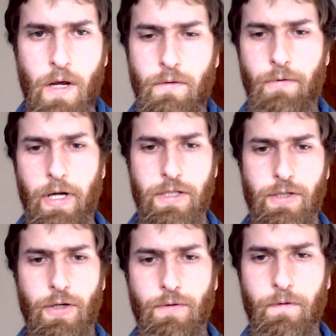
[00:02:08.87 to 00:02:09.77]
Right,
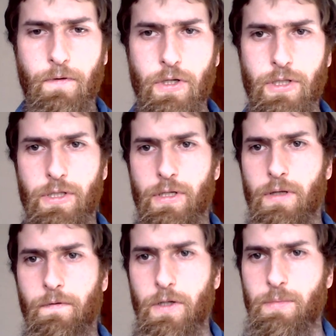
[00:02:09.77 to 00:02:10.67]
so the
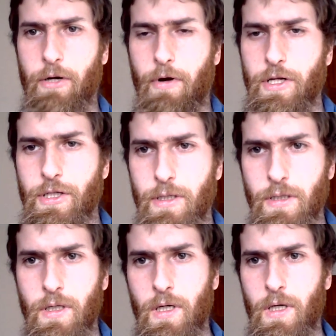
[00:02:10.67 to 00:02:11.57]
first migration,
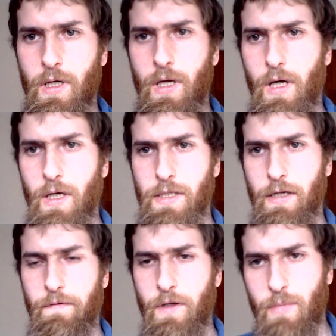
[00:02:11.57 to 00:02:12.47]

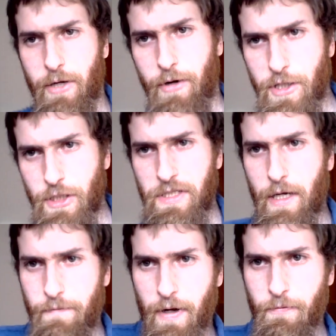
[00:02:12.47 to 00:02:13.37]
significant migration, is out
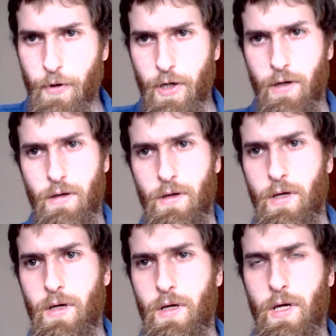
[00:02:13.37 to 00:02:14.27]
of Africa.
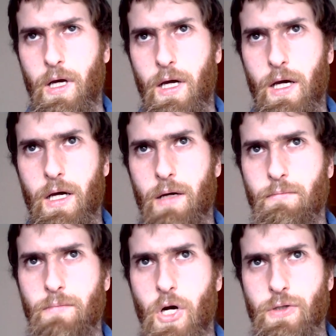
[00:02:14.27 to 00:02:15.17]

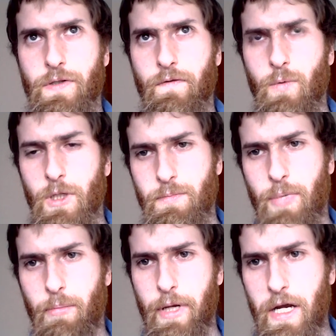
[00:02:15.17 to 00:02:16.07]
Most of the world's
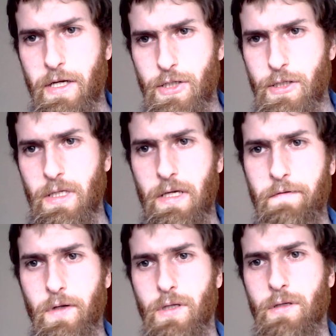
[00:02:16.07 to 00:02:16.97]
population,
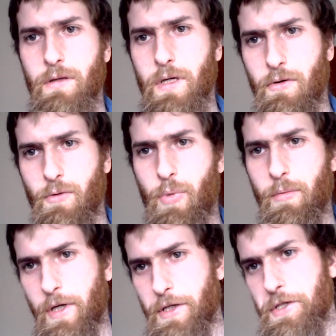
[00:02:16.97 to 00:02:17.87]
even the Negroid
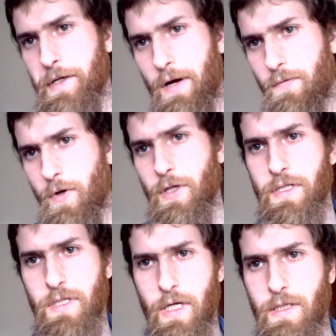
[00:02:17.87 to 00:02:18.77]
population in Africa,
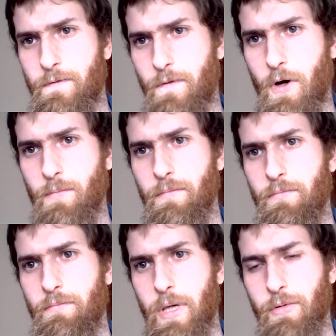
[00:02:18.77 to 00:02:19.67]
descends from
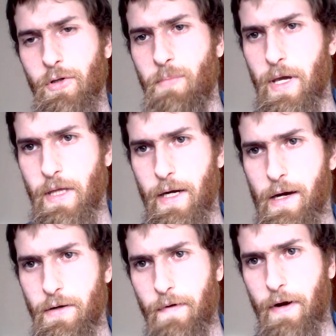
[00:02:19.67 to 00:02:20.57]
people who made that
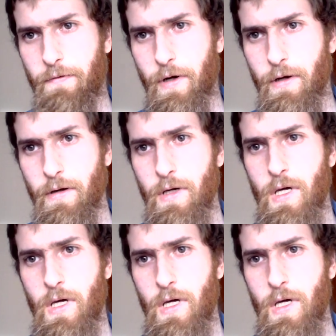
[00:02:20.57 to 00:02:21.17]
out of Africa